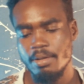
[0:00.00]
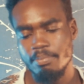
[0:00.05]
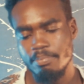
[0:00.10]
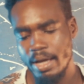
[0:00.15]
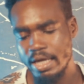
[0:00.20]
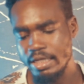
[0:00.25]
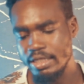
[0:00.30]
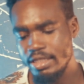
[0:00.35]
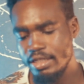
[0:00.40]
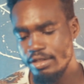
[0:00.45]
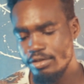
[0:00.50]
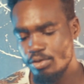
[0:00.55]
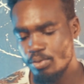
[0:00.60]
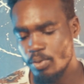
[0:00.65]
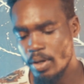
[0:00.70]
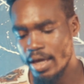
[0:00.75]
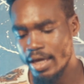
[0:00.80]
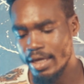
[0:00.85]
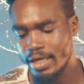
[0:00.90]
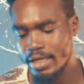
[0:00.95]
My knees
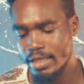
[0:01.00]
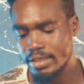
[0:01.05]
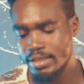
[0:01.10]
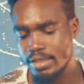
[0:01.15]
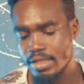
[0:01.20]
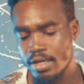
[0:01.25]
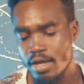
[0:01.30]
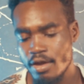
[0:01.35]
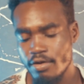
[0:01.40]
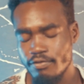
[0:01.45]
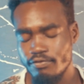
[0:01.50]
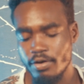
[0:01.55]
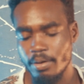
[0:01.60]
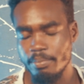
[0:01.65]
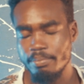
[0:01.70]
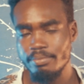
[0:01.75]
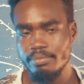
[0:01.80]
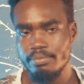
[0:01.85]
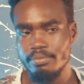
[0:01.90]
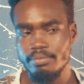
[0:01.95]
were hit
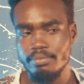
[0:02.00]
from...